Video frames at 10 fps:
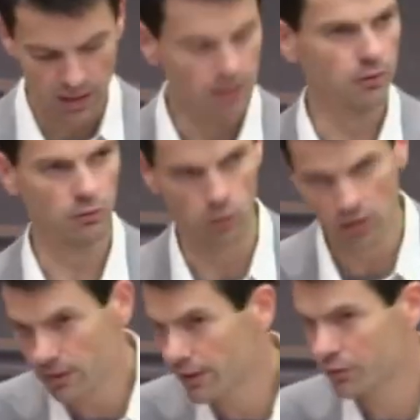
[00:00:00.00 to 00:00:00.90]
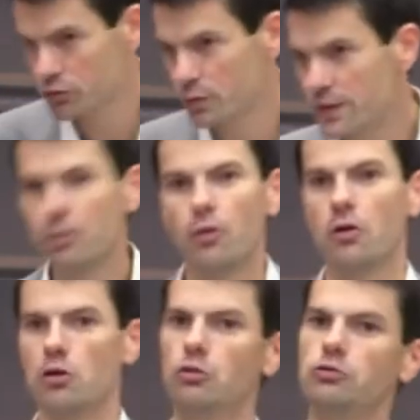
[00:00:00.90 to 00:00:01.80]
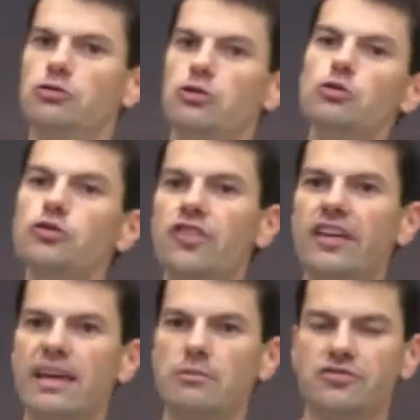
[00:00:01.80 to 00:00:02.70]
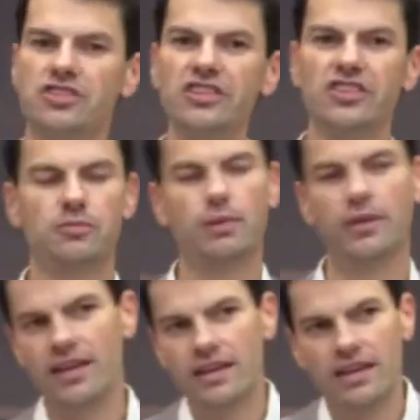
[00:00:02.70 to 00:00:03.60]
but what about those people who use the name of Jesus but then